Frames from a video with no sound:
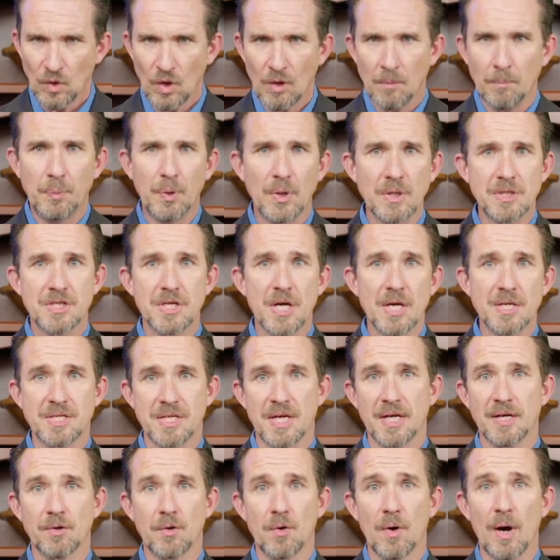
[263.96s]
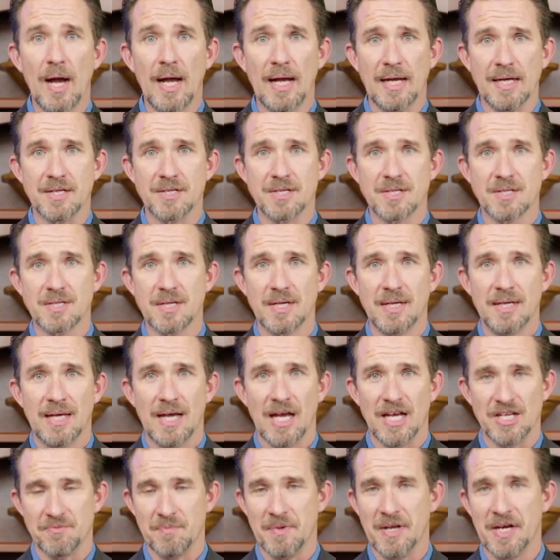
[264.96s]
puts us in Christ.
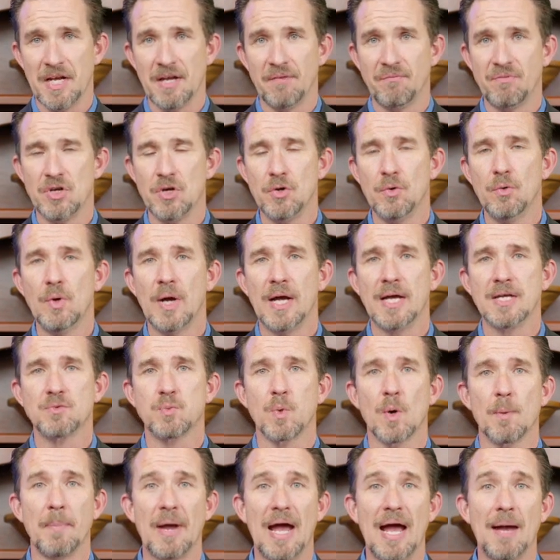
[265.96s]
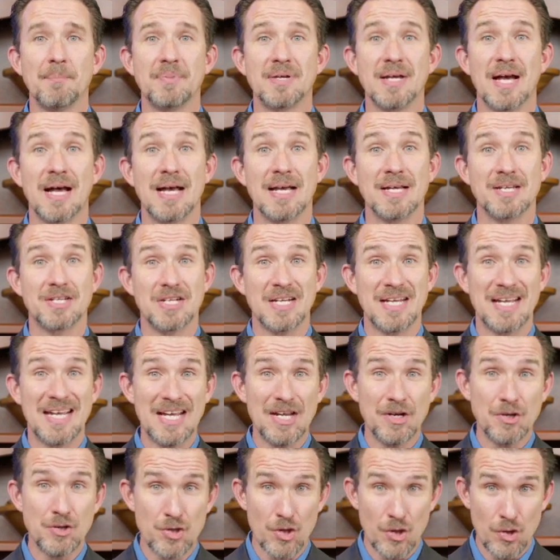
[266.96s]
As many of you as were baptized
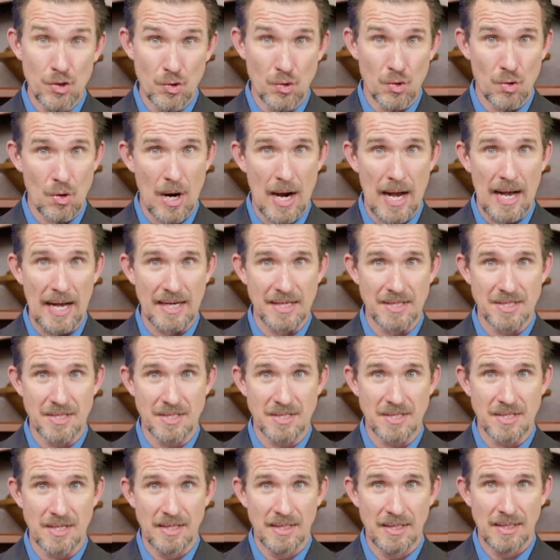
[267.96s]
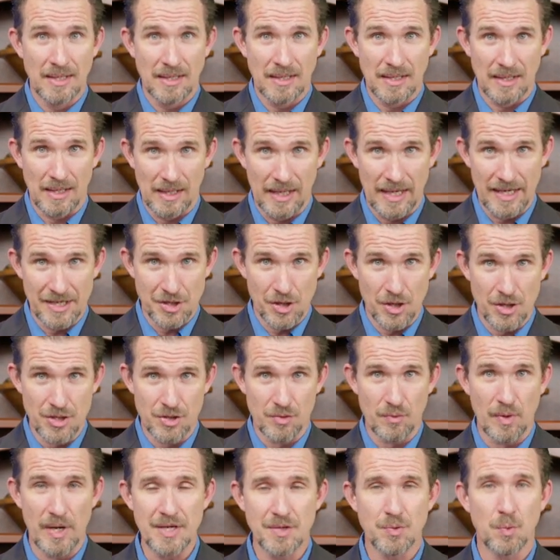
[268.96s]
into Christ. Galatians
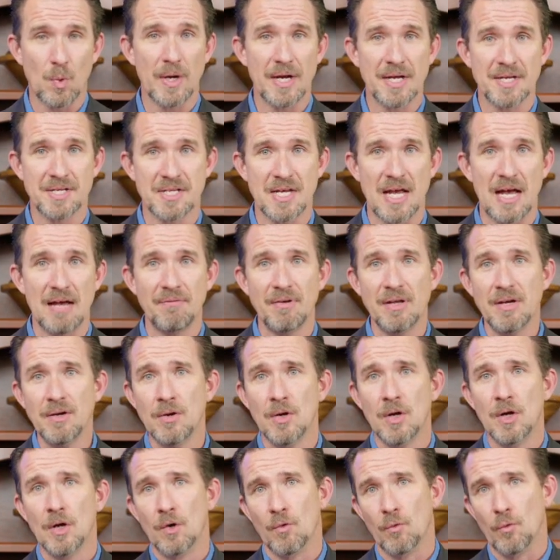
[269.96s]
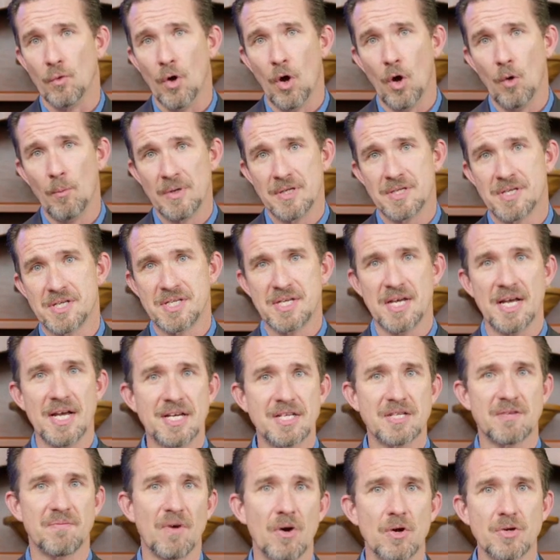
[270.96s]
3:27, Romans
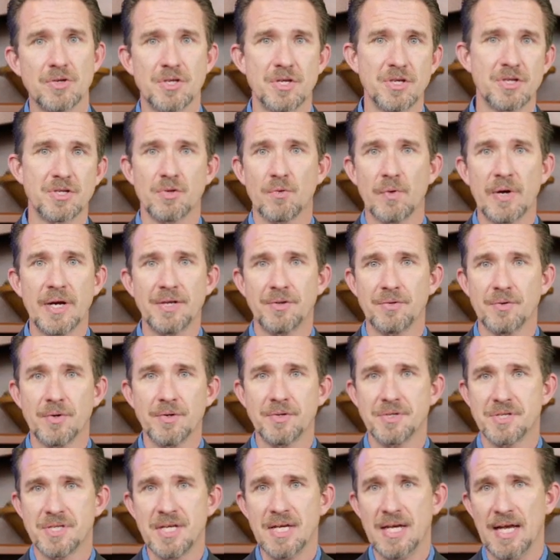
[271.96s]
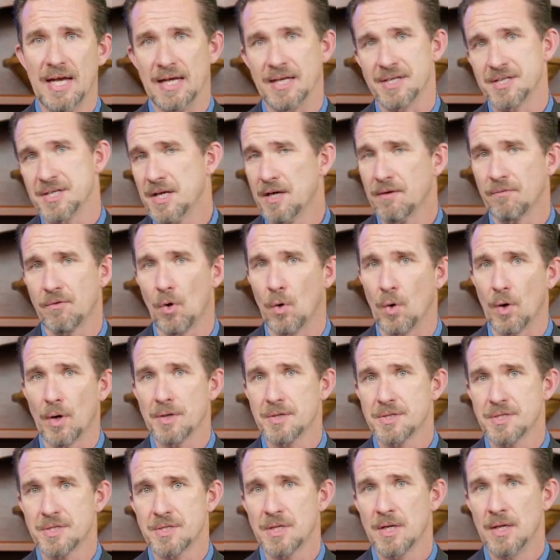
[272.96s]
6 verses 3 through 6. And of
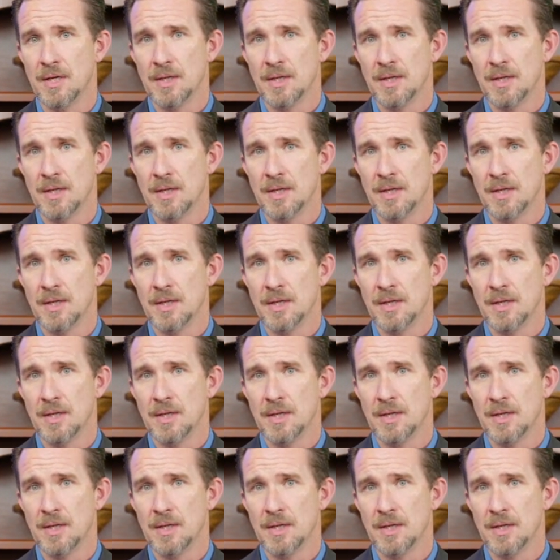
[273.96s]
course,